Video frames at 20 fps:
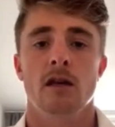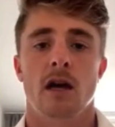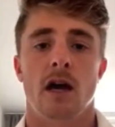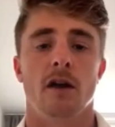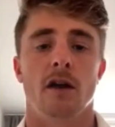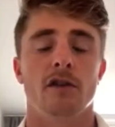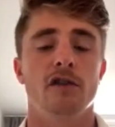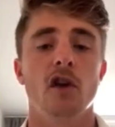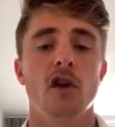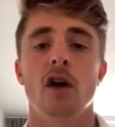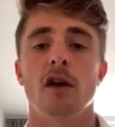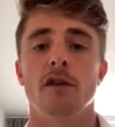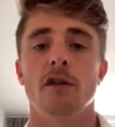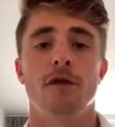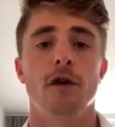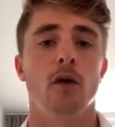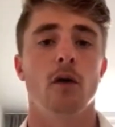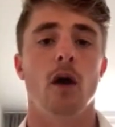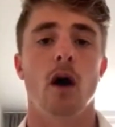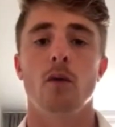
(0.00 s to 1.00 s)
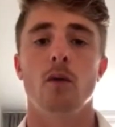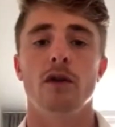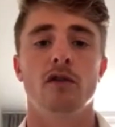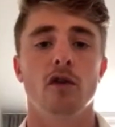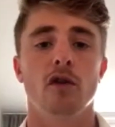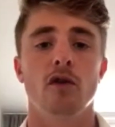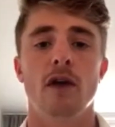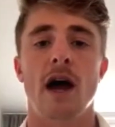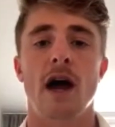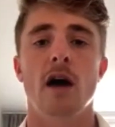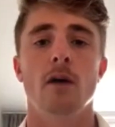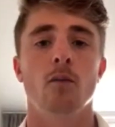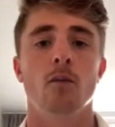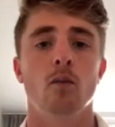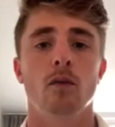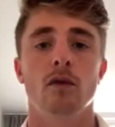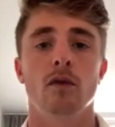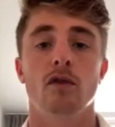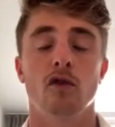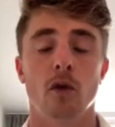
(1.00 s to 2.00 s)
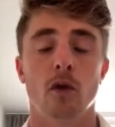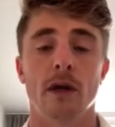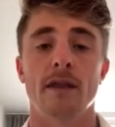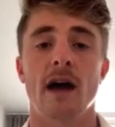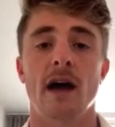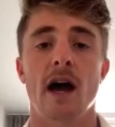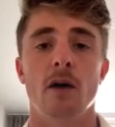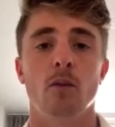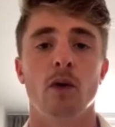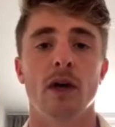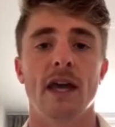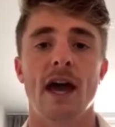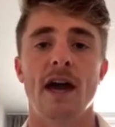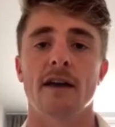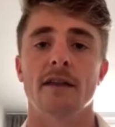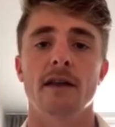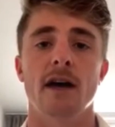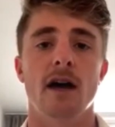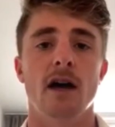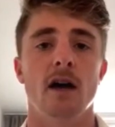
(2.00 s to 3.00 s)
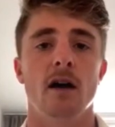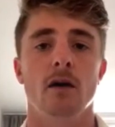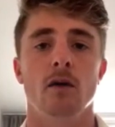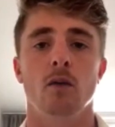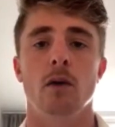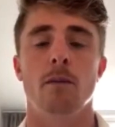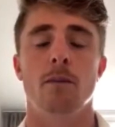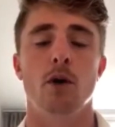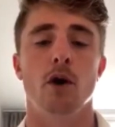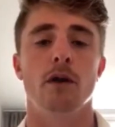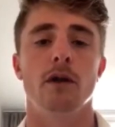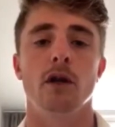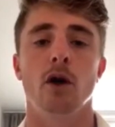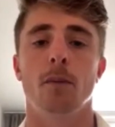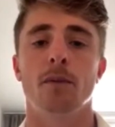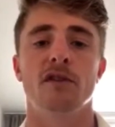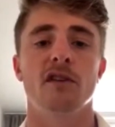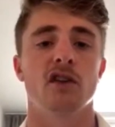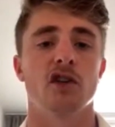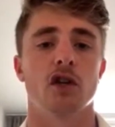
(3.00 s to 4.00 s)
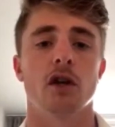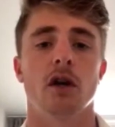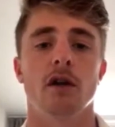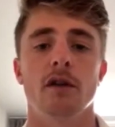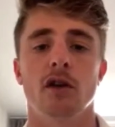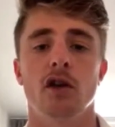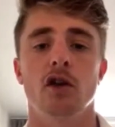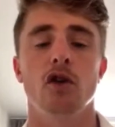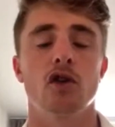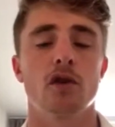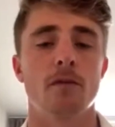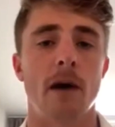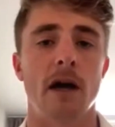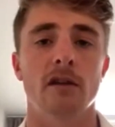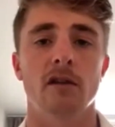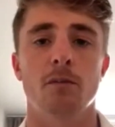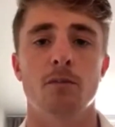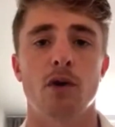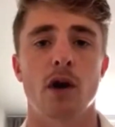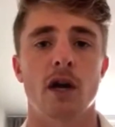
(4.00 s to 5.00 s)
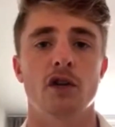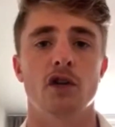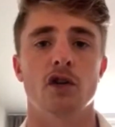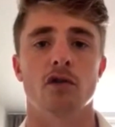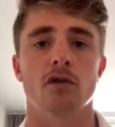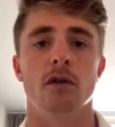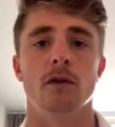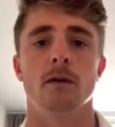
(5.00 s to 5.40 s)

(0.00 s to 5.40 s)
And I certainly feel like we do that and doing that, and we're getting there. We're putting the opposition under huge amounts of pressure.